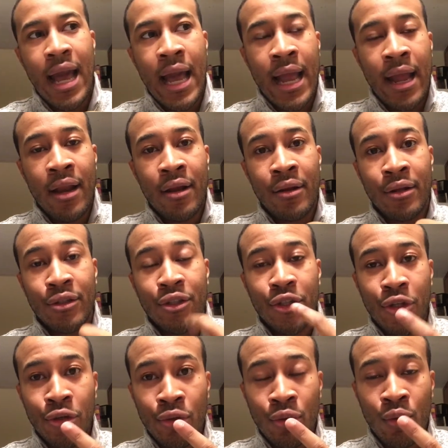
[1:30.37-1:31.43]
And
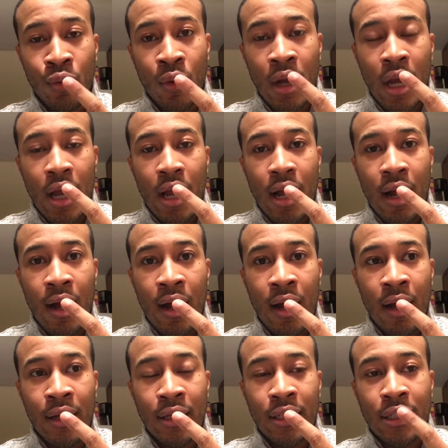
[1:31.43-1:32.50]
two,
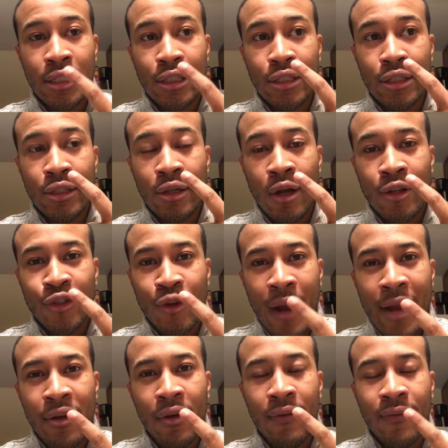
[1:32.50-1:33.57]

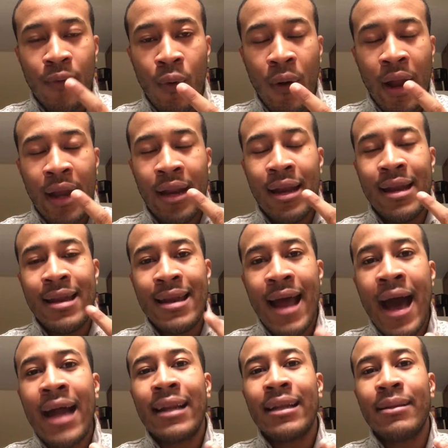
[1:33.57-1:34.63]
try to avoid
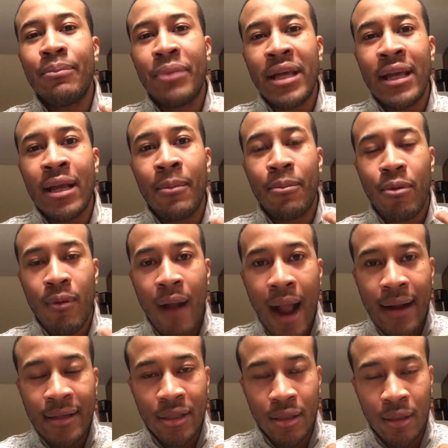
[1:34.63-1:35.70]
not being
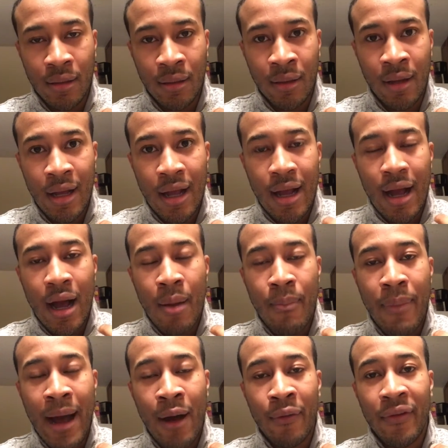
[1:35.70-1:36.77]
practical
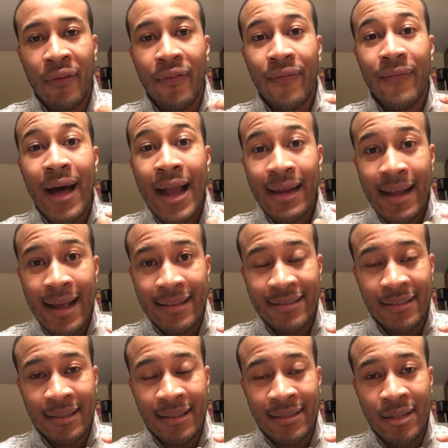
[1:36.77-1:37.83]
about the
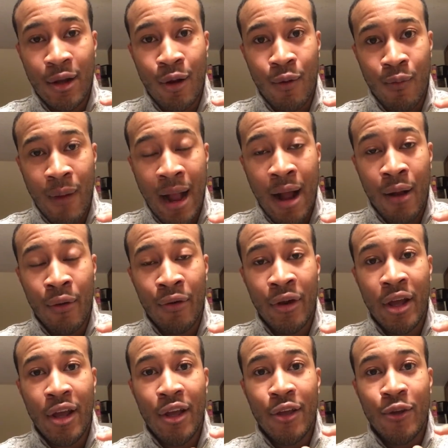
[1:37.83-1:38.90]
finances around
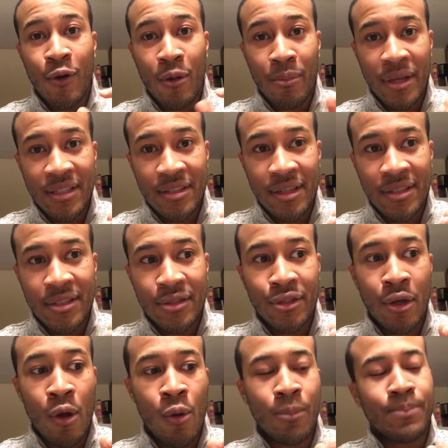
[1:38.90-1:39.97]
your business.
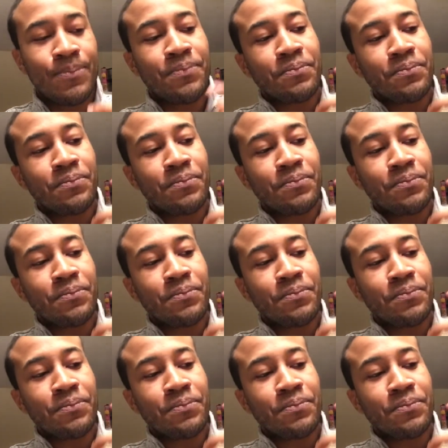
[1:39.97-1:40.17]
So